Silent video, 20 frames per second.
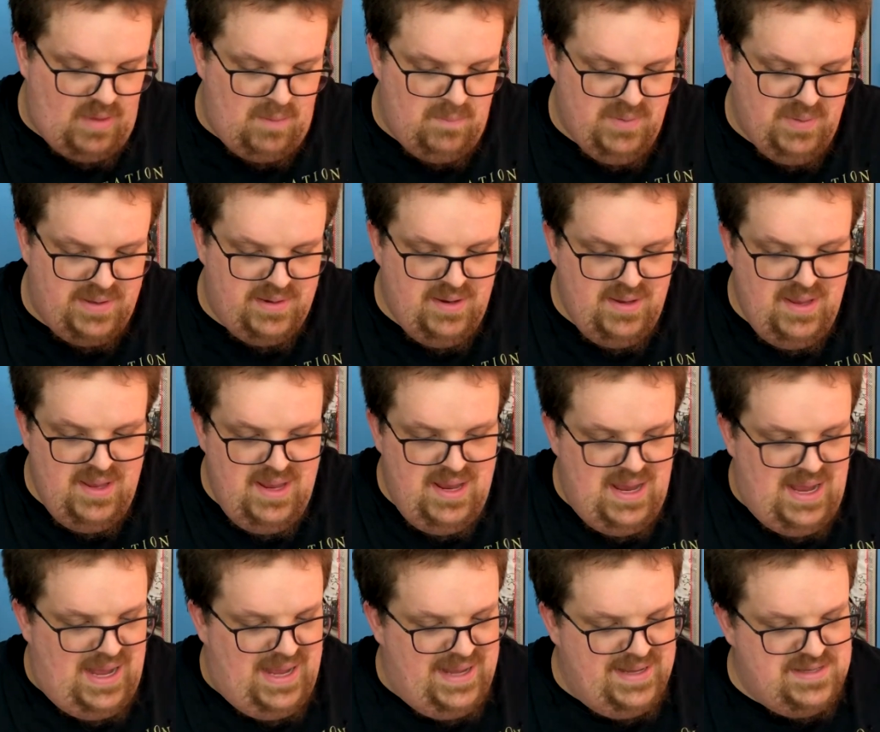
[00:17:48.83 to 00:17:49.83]
But
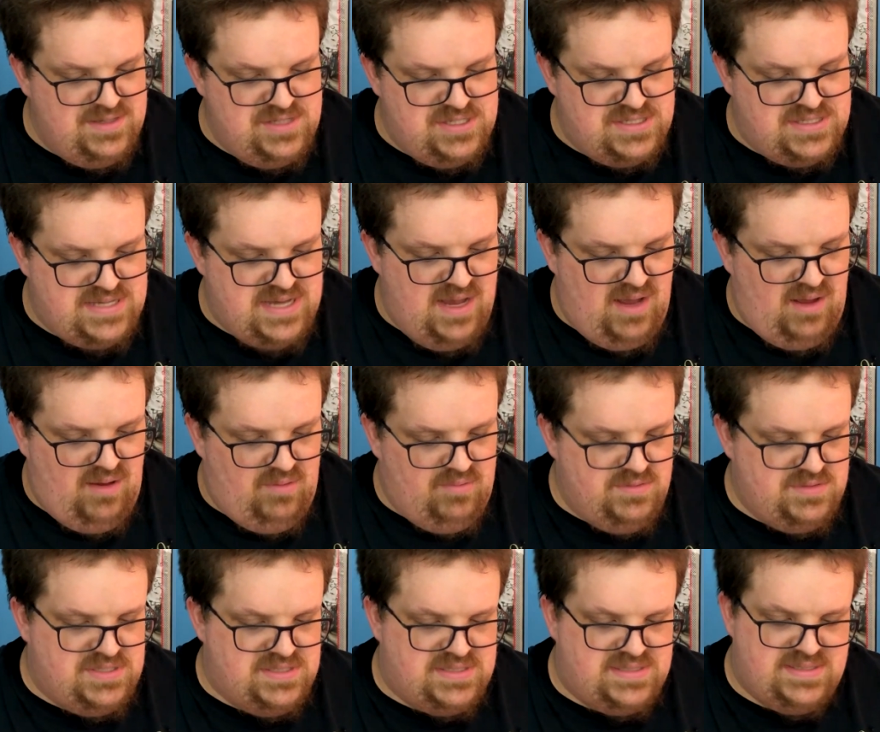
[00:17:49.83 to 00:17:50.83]
I could just tell,
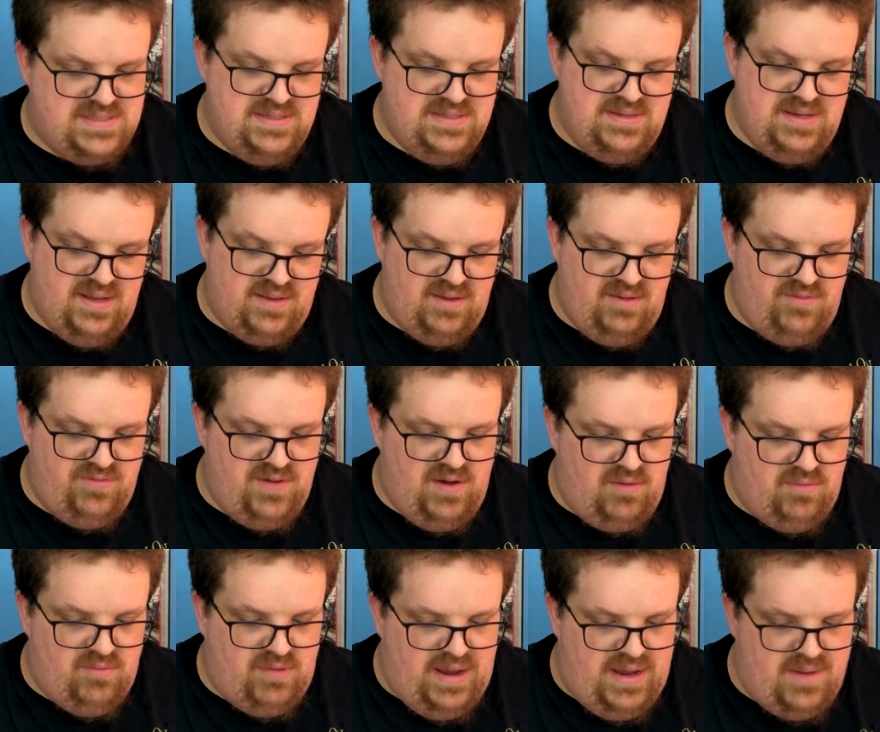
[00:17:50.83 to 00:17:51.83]
nothing
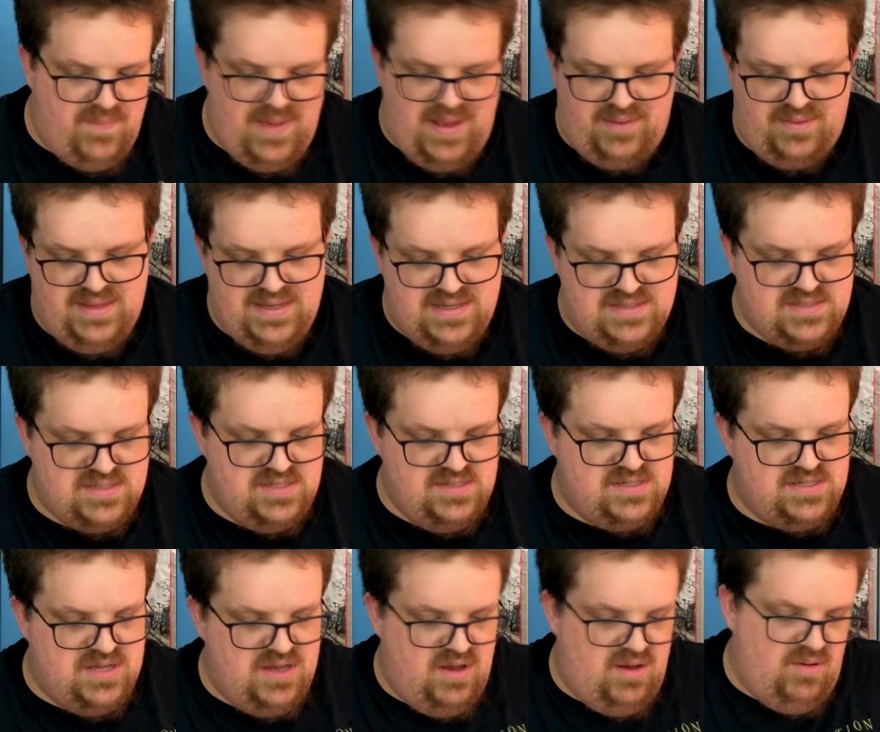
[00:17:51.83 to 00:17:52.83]
felt right about this.
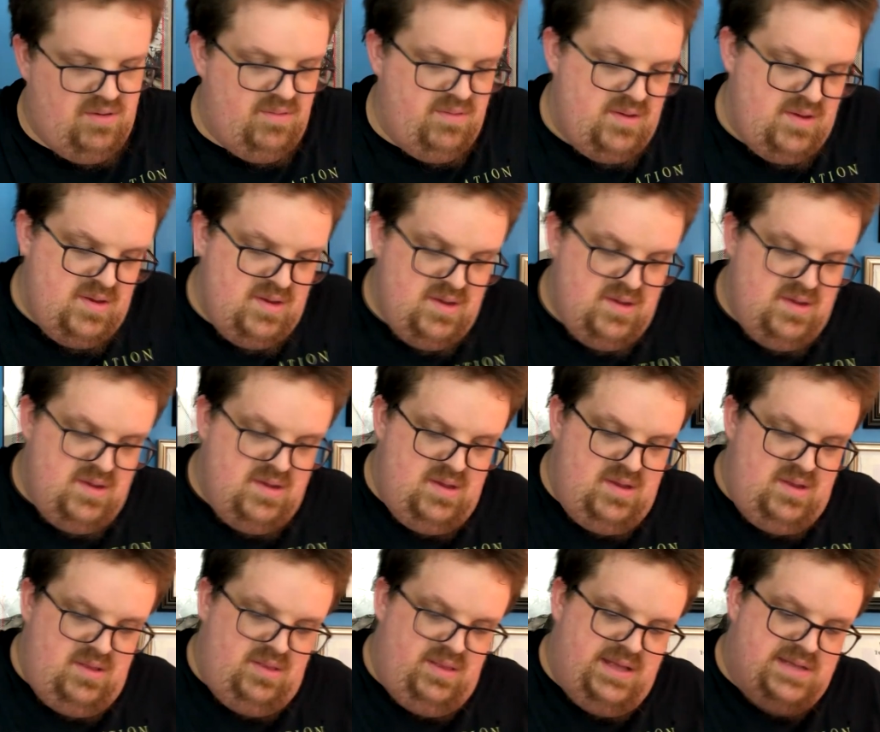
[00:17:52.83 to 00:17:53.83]
So
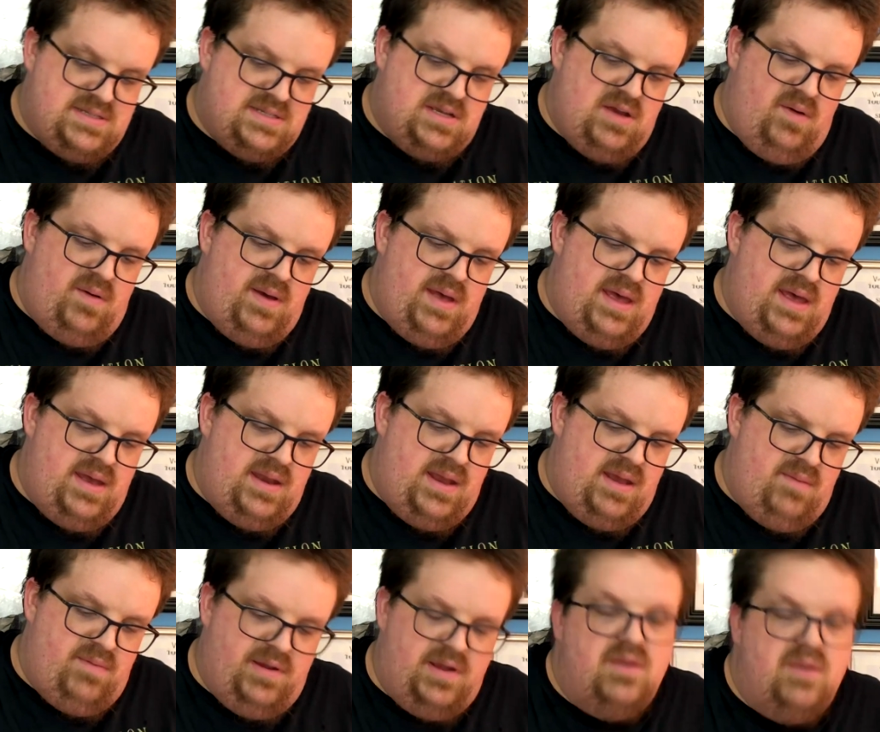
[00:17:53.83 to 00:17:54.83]
let's go ahead
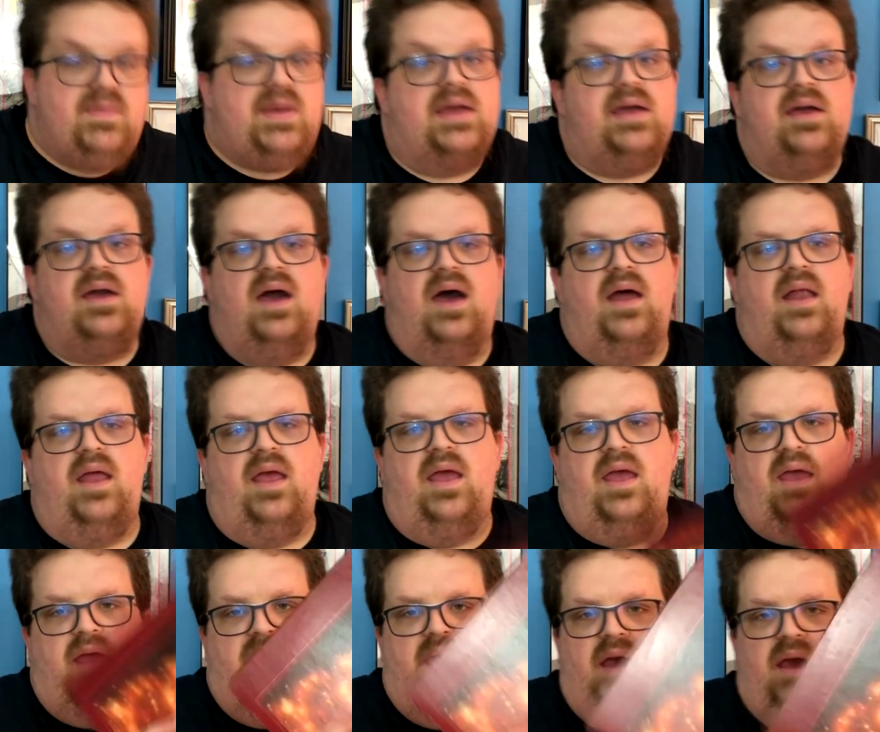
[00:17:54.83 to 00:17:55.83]
and we're going to make a cut
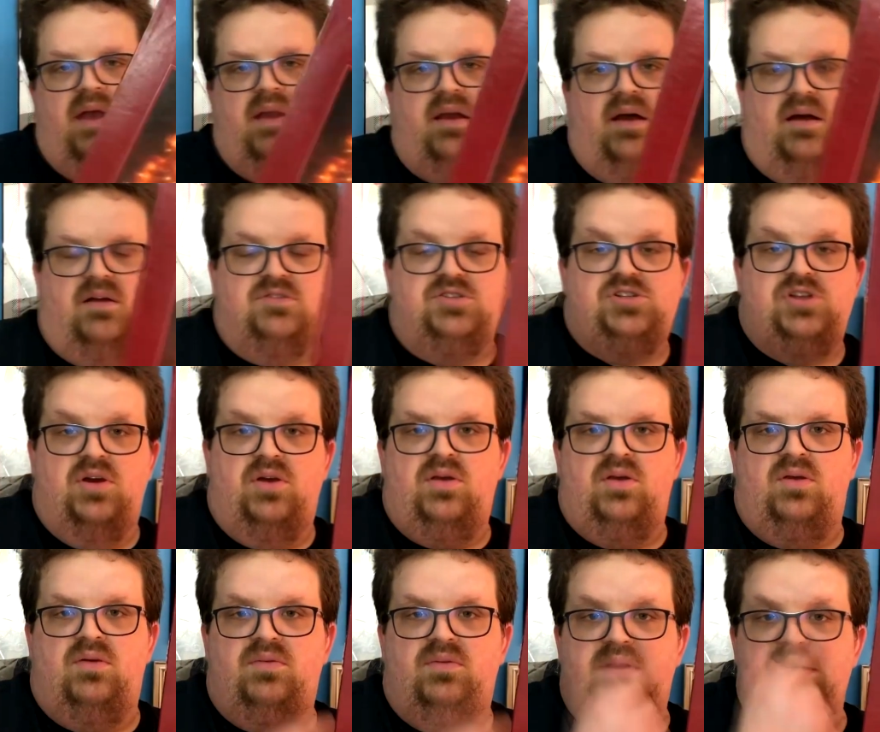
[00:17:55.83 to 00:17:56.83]
and I'll show
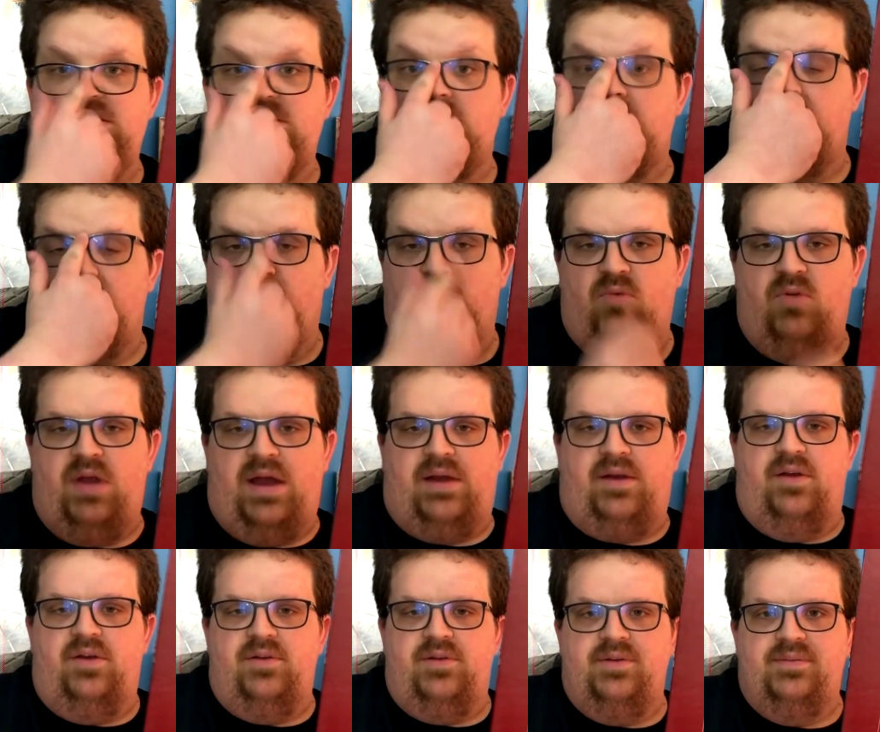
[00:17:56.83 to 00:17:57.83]
you this
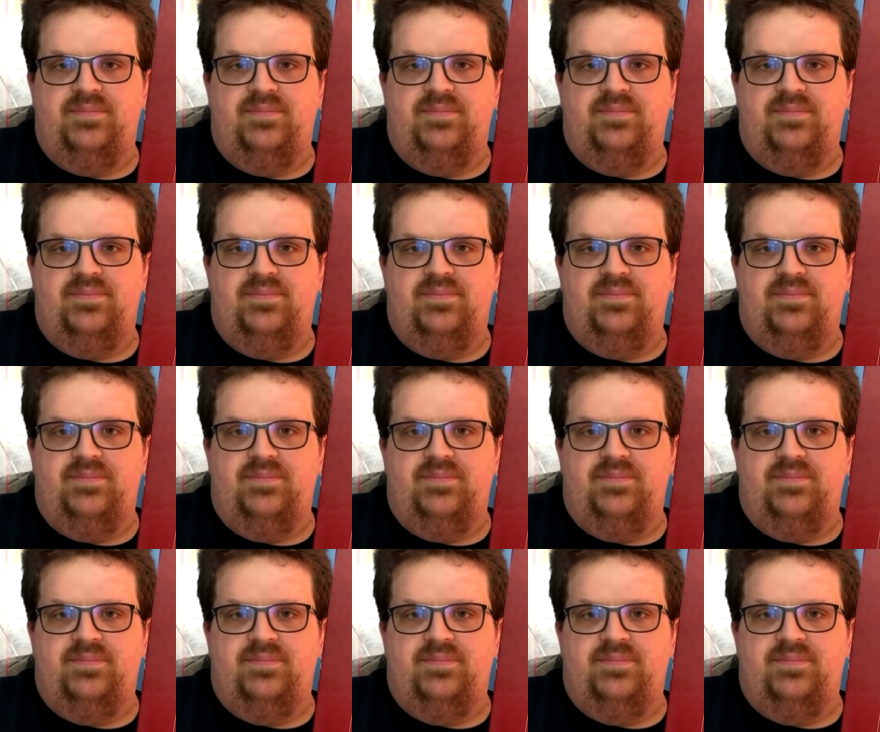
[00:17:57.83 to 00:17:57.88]
record.